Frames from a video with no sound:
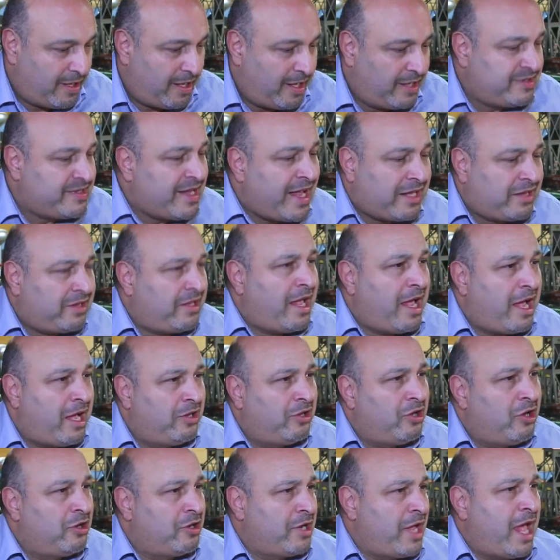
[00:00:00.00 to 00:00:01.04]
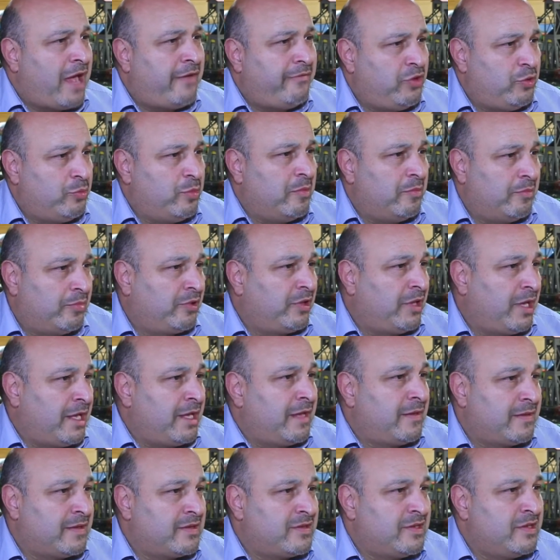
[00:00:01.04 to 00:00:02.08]
Exactly how long have you been
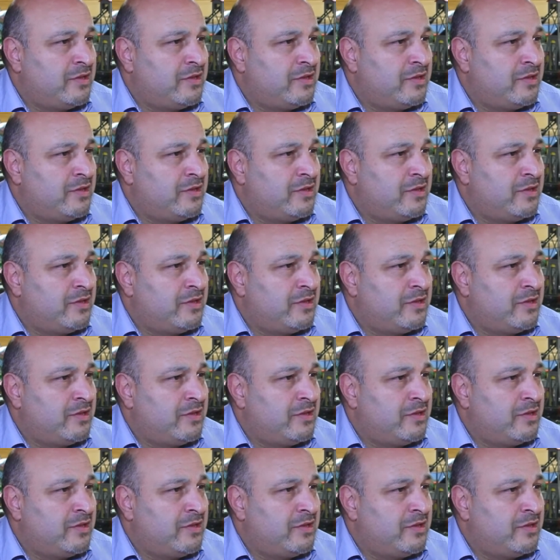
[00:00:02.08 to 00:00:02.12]
playing this